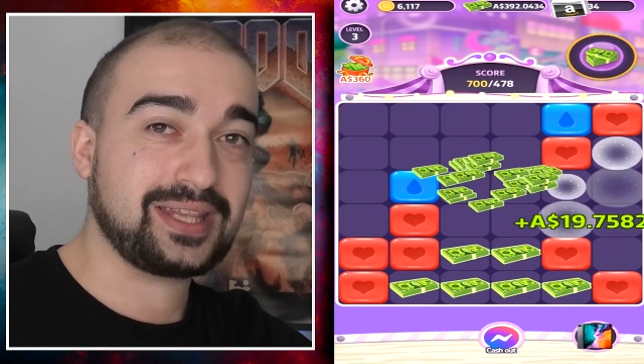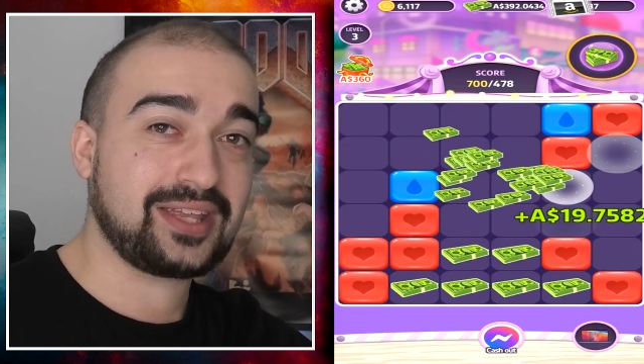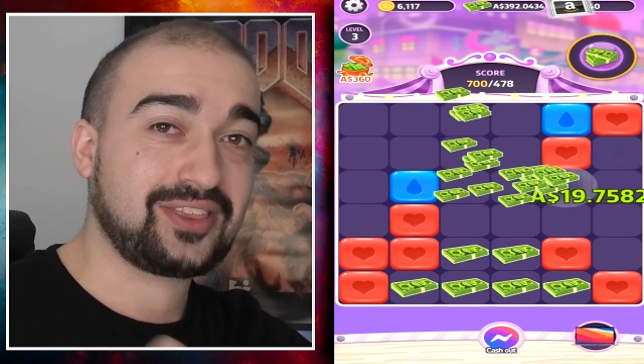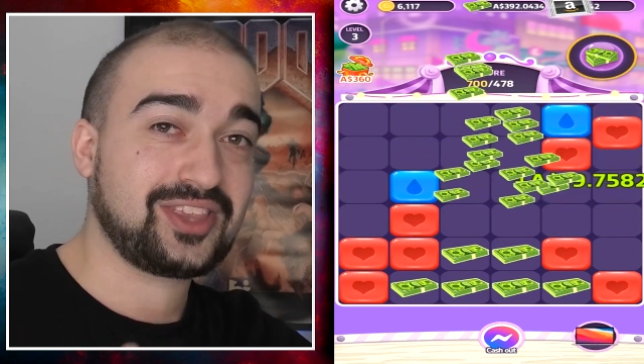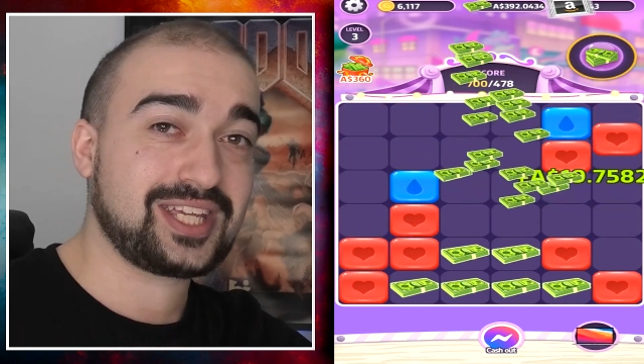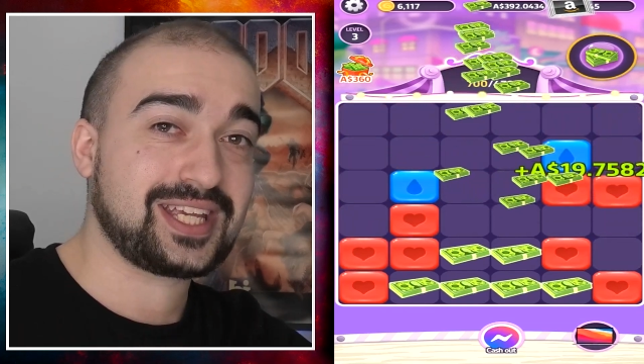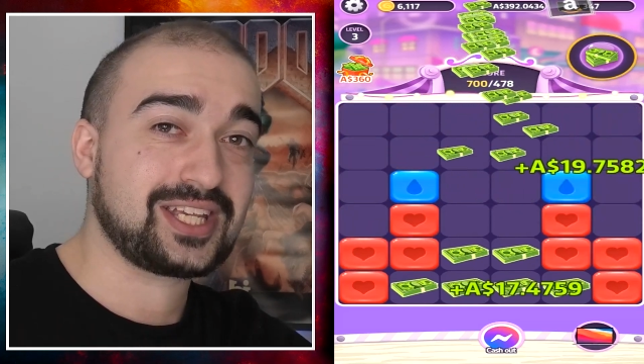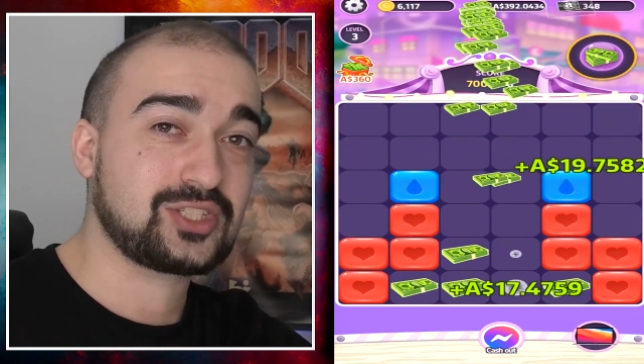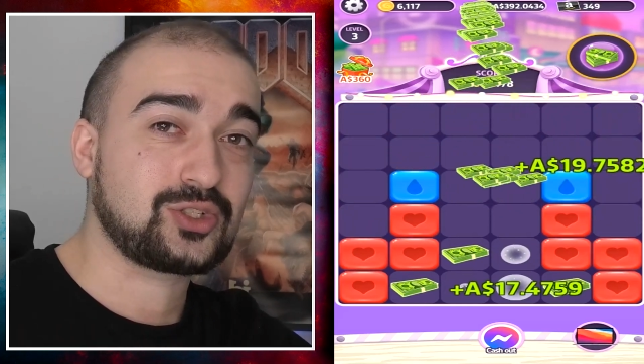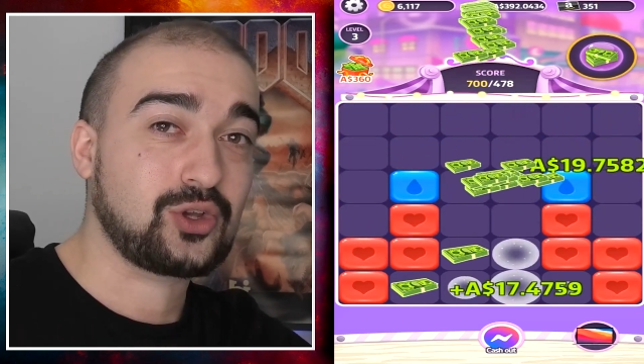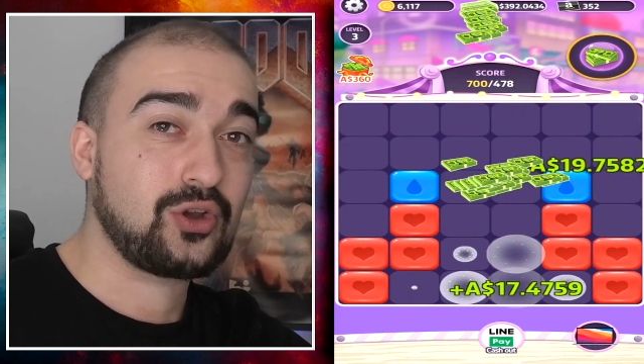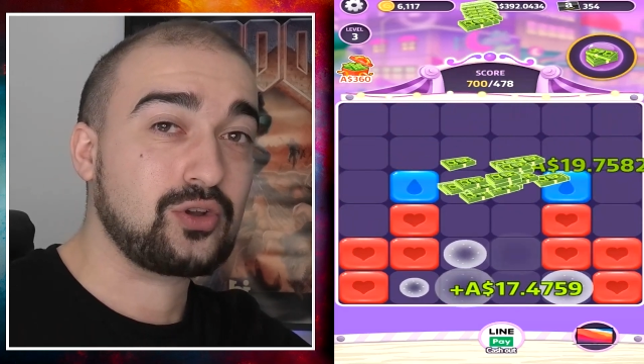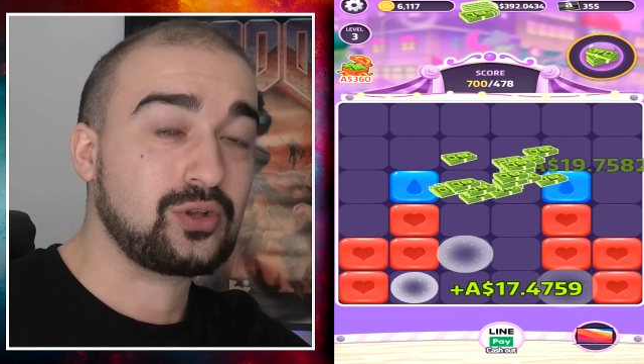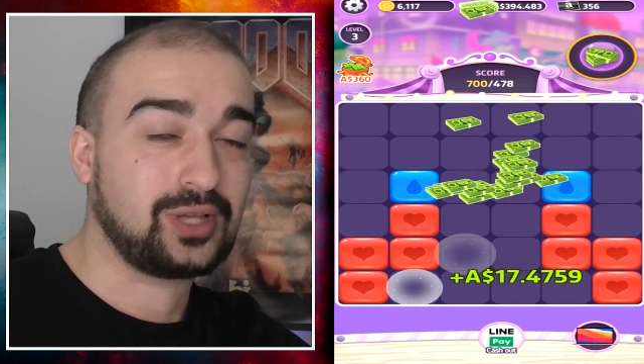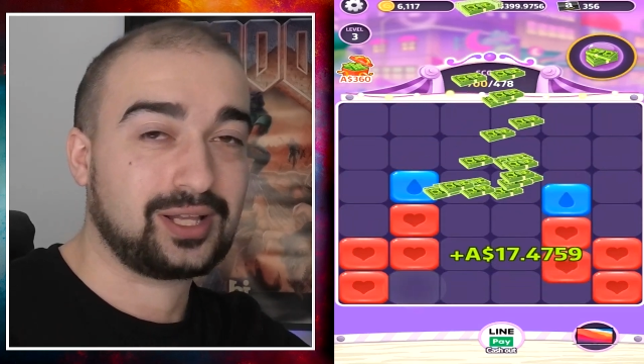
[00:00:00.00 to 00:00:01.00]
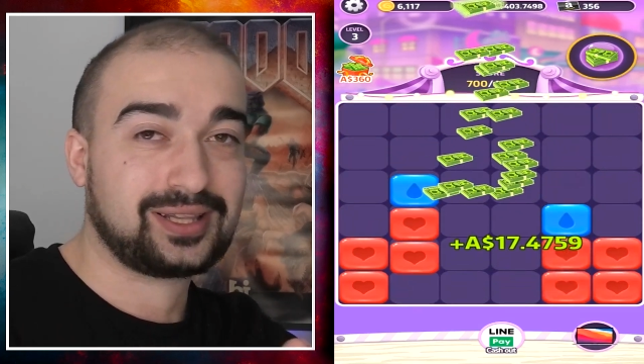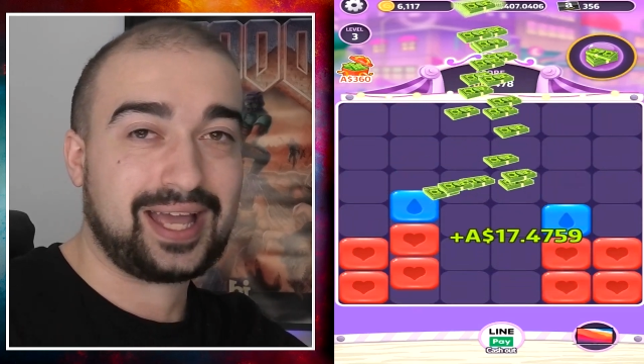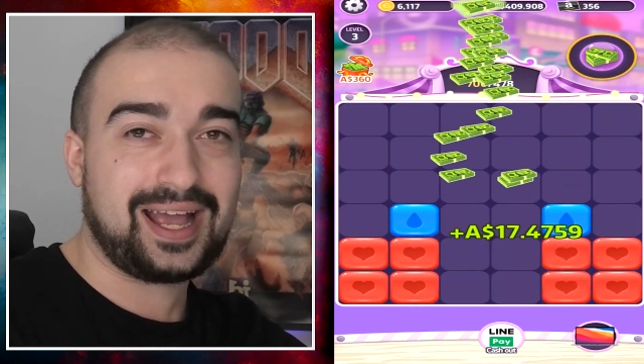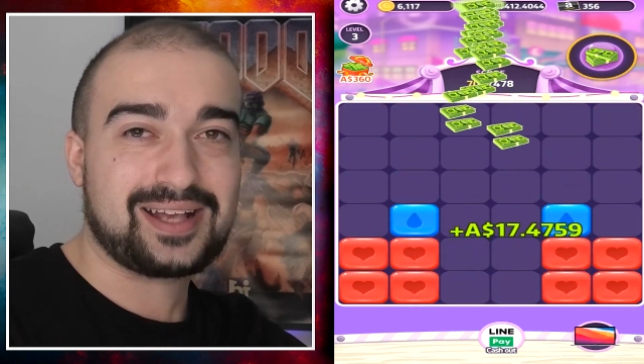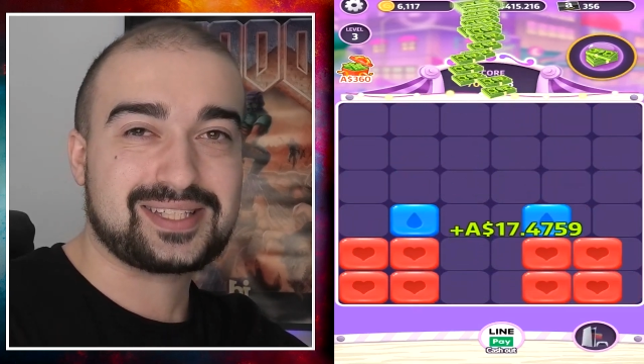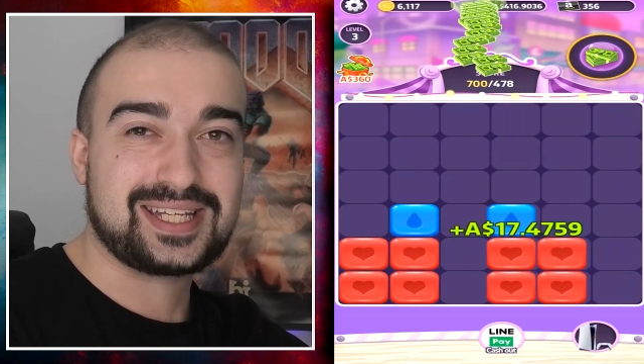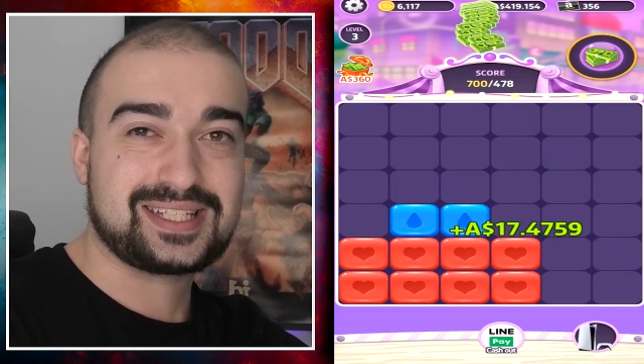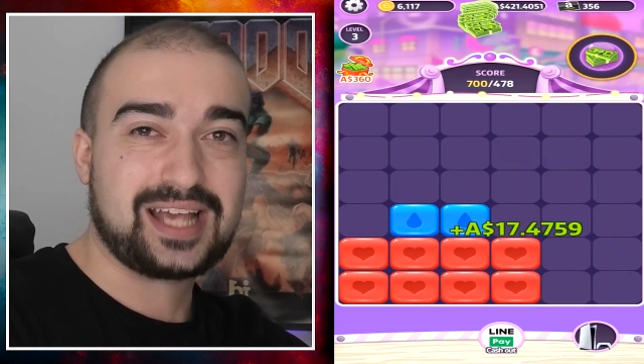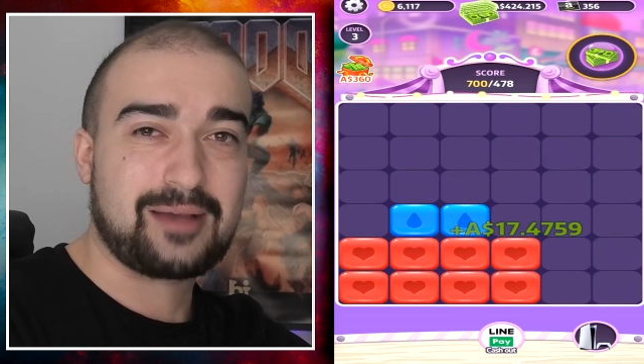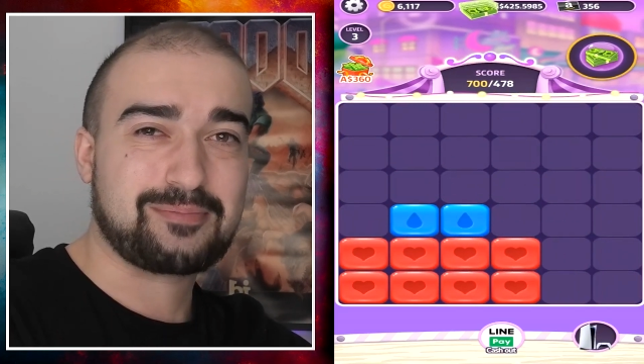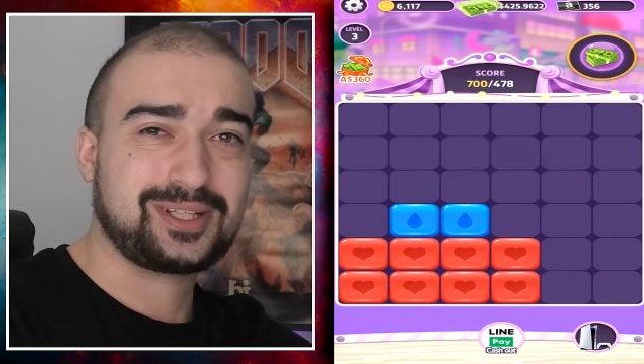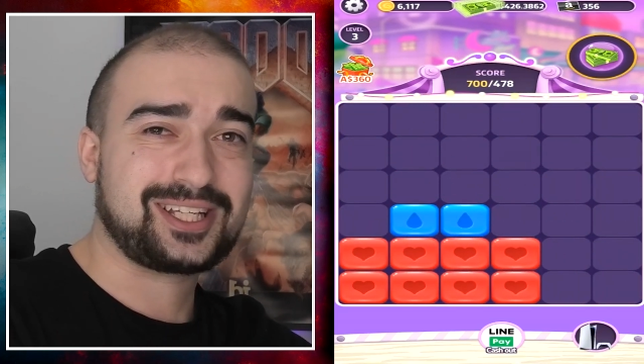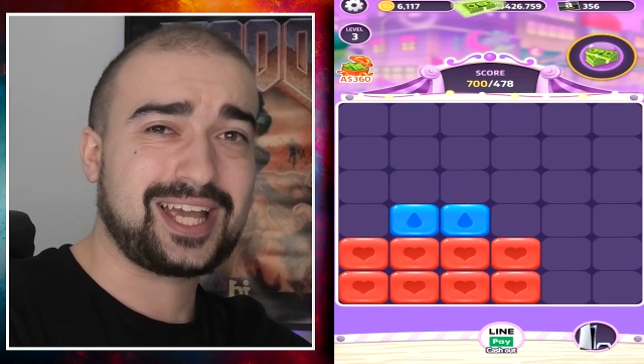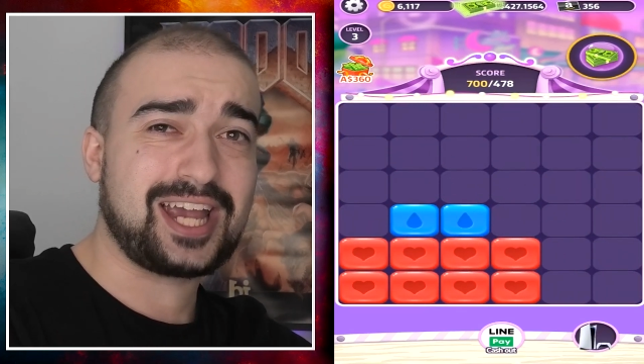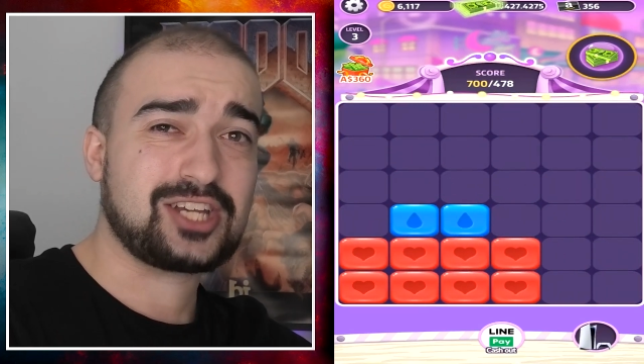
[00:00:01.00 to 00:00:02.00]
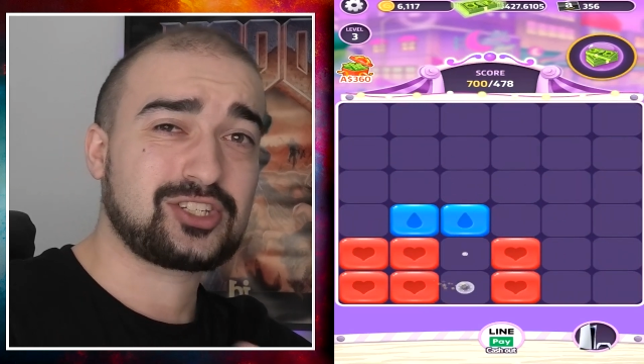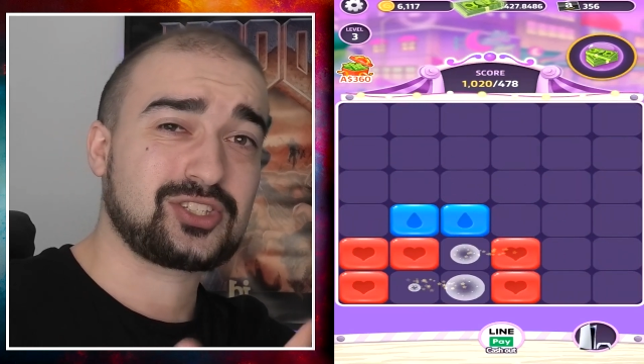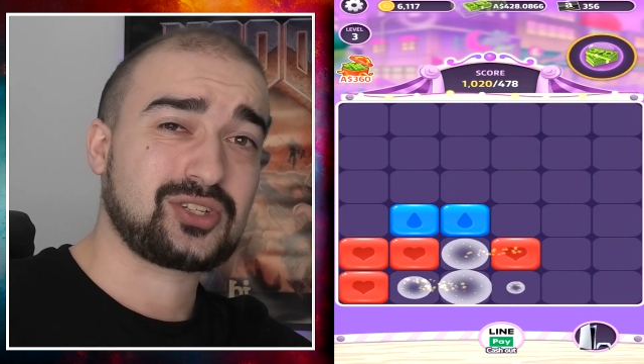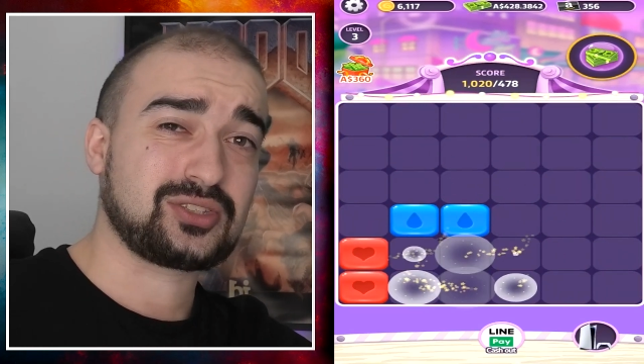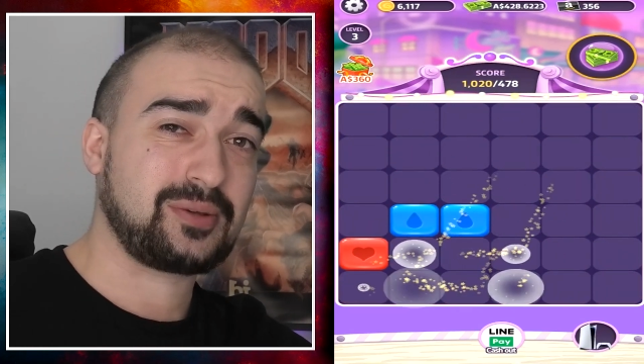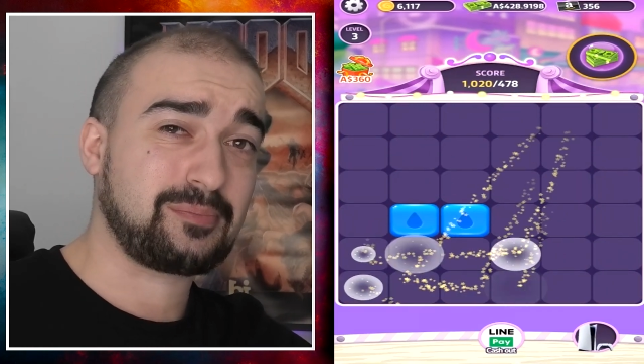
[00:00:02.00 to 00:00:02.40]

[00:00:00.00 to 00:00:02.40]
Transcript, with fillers: The thing is, Google allows these applications on the